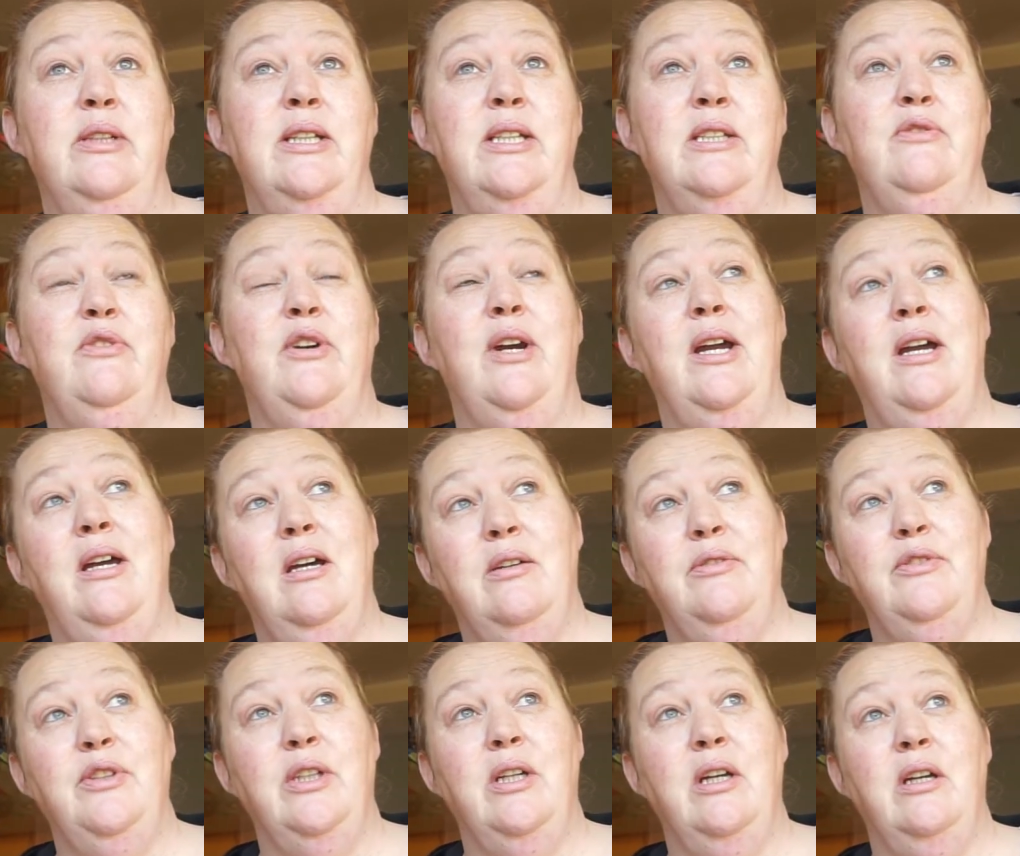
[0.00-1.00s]
list for
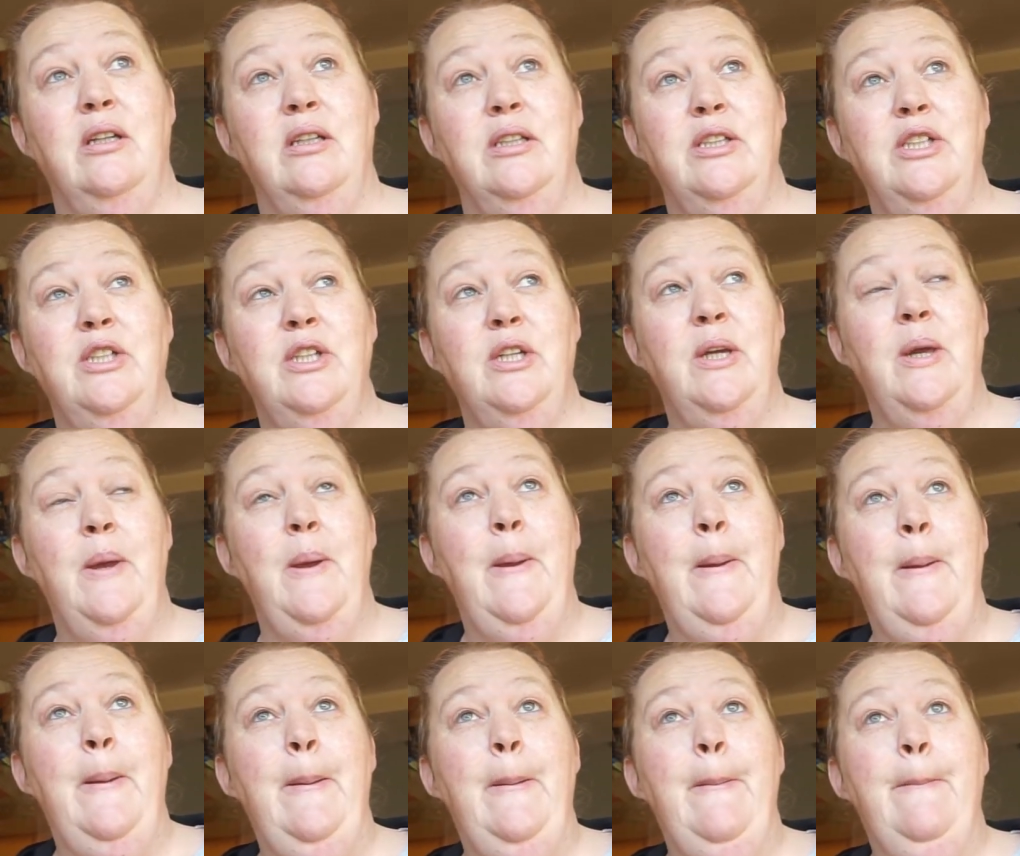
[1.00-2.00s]
after college.
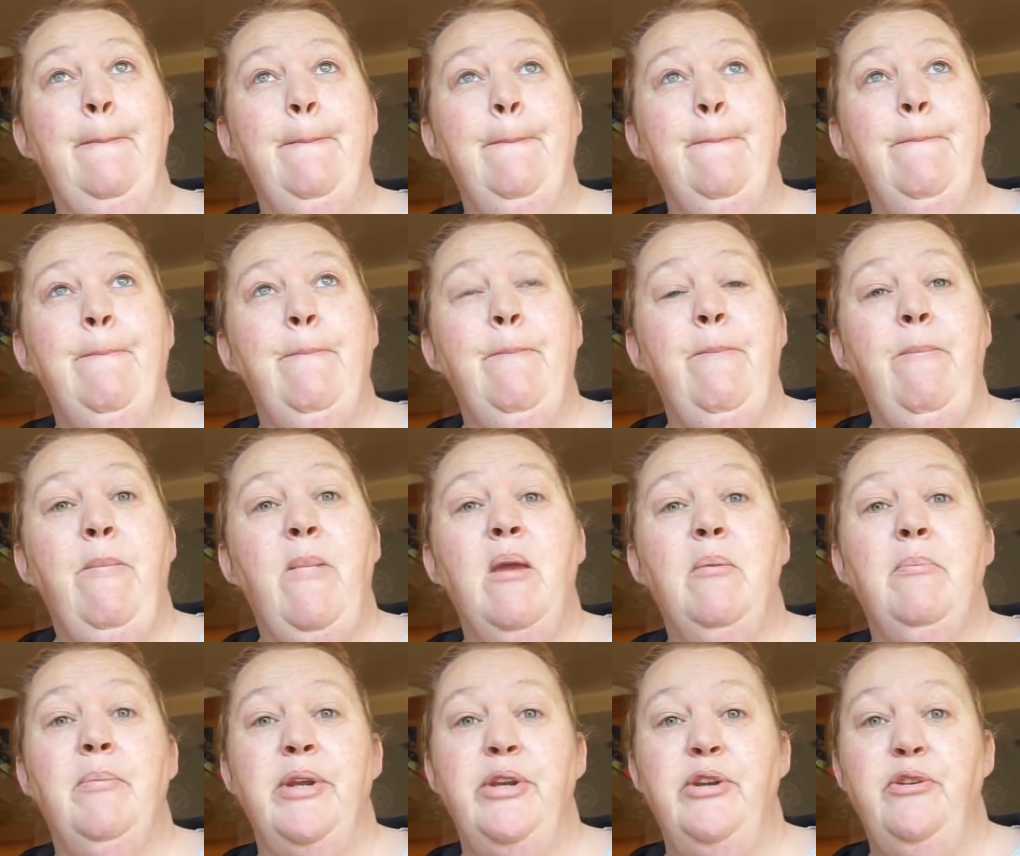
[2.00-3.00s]

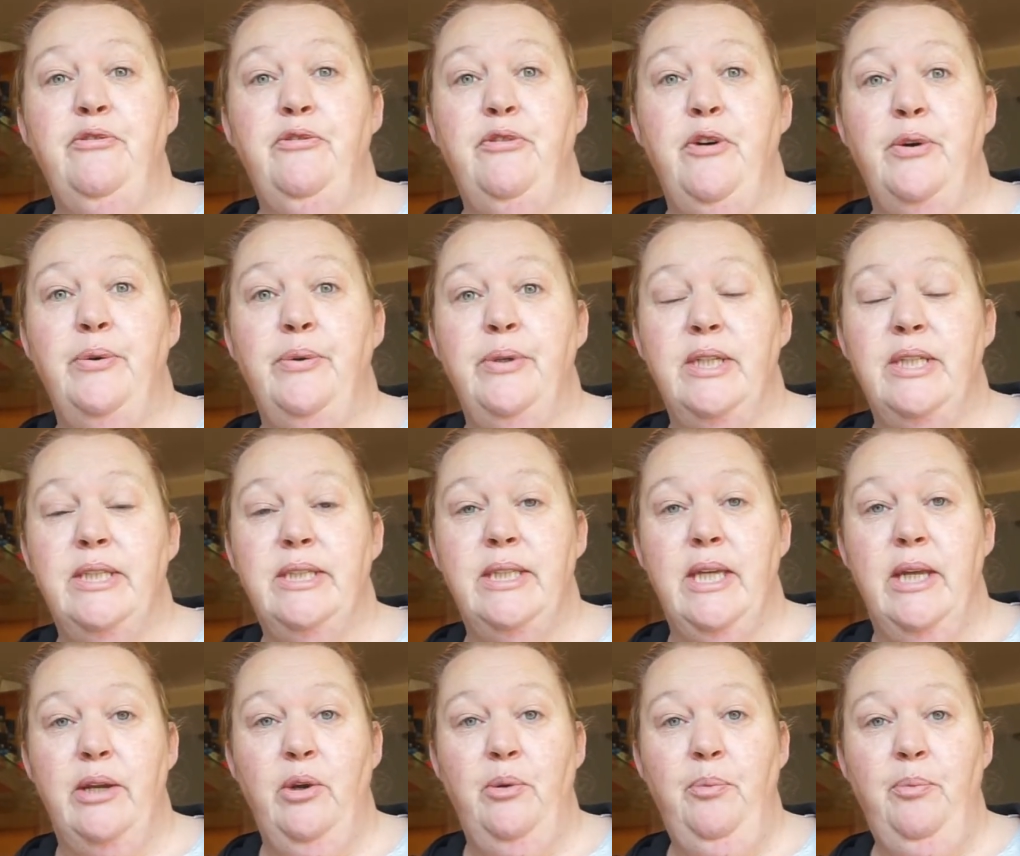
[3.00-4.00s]
My new phone is
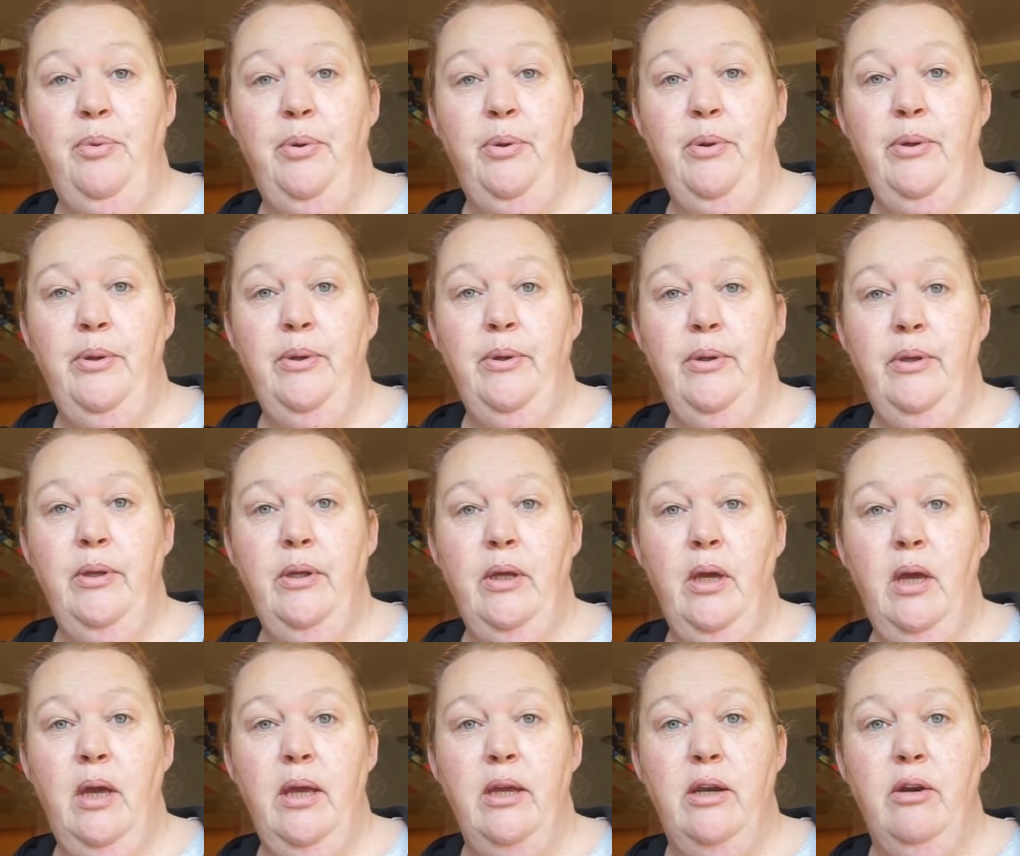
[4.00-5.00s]
set up.
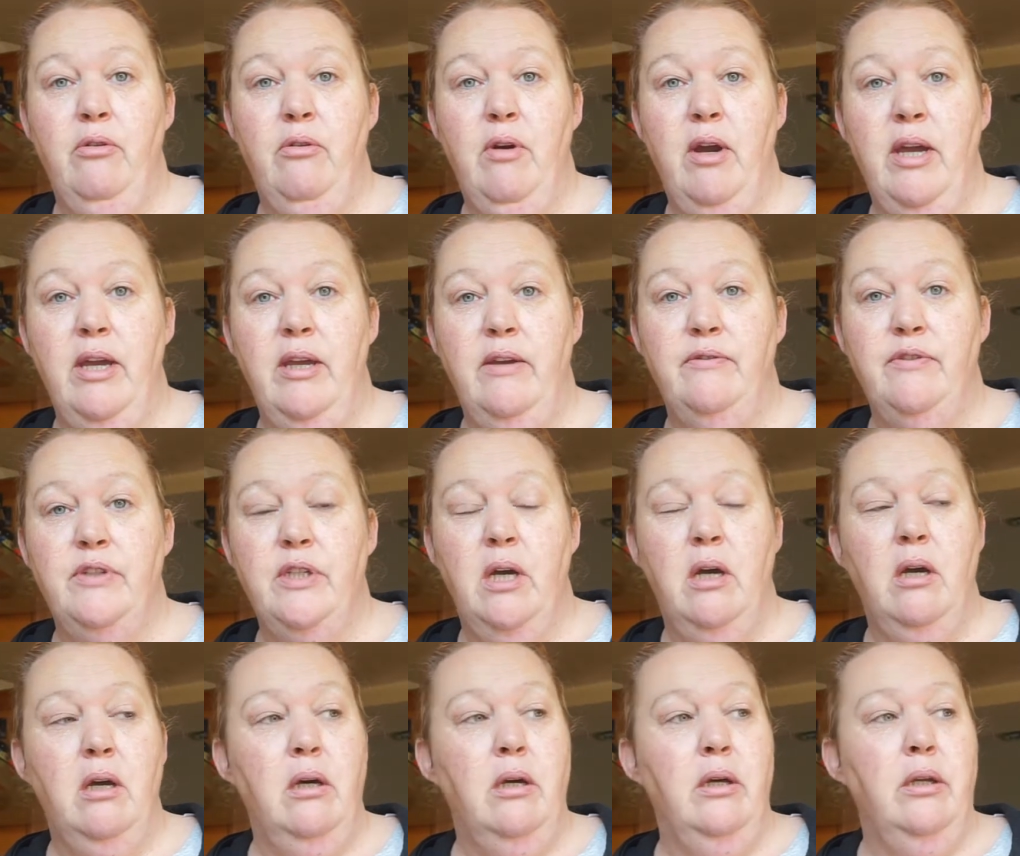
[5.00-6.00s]
It arrived
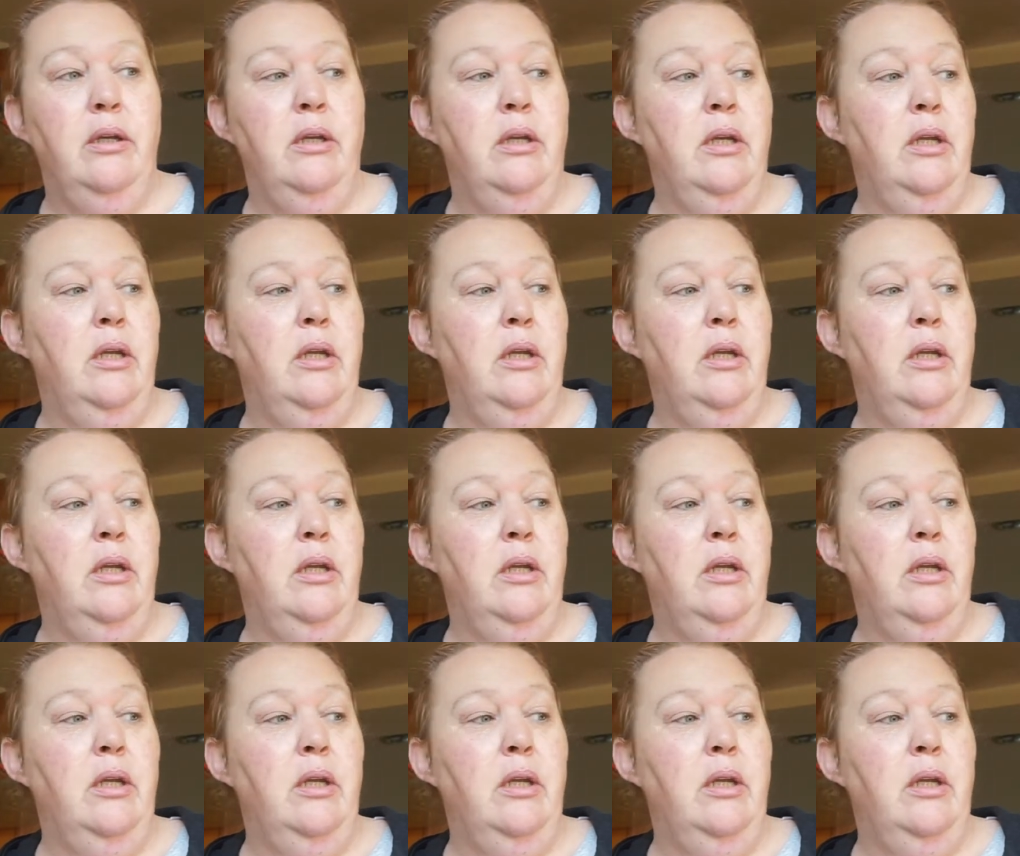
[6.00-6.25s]
on,